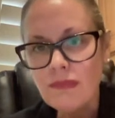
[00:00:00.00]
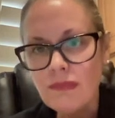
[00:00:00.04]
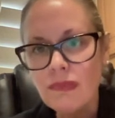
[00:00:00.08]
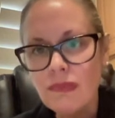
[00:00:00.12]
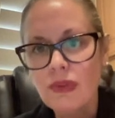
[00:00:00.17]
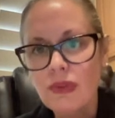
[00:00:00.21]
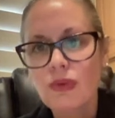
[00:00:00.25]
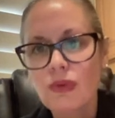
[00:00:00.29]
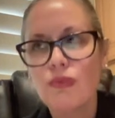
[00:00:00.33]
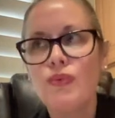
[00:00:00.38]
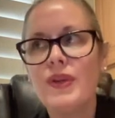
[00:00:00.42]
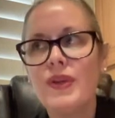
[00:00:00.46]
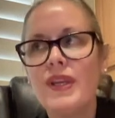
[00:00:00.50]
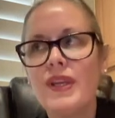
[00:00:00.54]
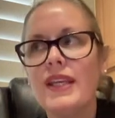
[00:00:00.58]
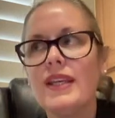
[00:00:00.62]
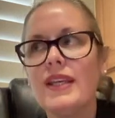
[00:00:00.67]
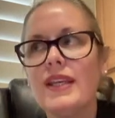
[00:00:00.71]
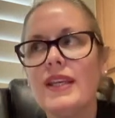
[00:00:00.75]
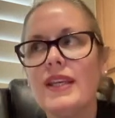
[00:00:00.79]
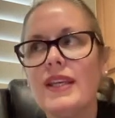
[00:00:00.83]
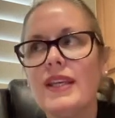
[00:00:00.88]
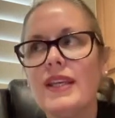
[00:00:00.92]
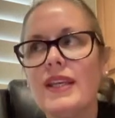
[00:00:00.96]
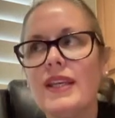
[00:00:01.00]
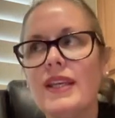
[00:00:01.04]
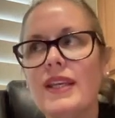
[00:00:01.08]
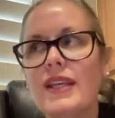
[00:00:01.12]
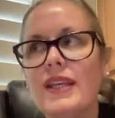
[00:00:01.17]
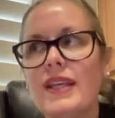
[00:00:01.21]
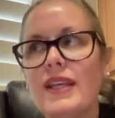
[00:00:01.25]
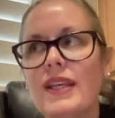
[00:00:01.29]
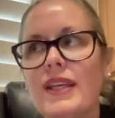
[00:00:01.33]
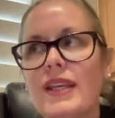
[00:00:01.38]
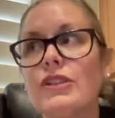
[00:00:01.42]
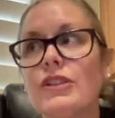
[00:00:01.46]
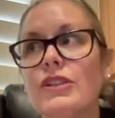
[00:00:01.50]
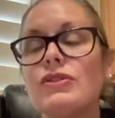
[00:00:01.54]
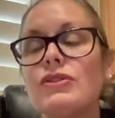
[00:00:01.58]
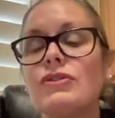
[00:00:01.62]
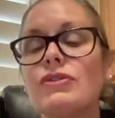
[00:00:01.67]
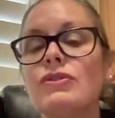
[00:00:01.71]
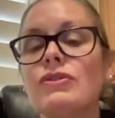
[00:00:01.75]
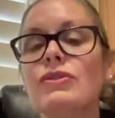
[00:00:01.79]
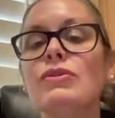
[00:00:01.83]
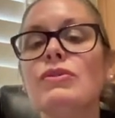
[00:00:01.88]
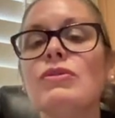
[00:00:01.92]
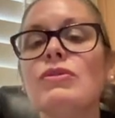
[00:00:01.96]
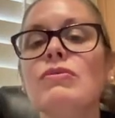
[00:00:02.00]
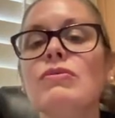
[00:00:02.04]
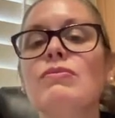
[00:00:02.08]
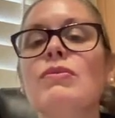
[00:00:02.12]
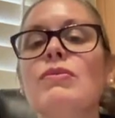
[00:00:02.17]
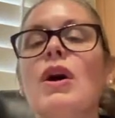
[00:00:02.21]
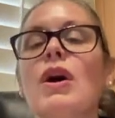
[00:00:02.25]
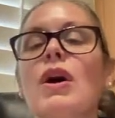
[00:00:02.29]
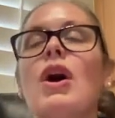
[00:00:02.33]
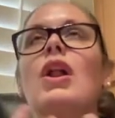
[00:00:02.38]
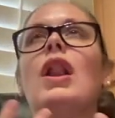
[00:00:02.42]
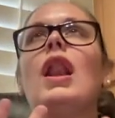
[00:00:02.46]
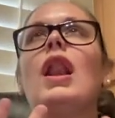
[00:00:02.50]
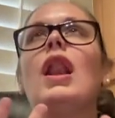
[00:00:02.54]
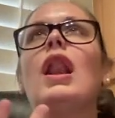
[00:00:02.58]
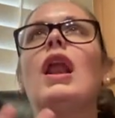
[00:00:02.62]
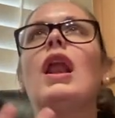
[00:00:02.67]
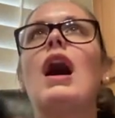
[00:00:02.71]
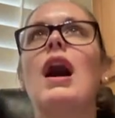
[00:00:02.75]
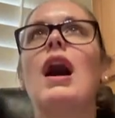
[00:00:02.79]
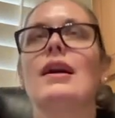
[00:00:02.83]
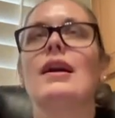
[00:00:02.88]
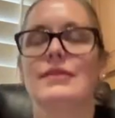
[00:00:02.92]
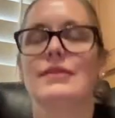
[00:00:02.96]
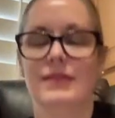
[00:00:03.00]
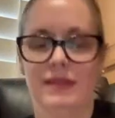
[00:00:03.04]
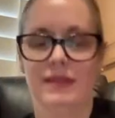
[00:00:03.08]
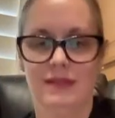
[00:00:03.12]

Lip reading: we assume a lot.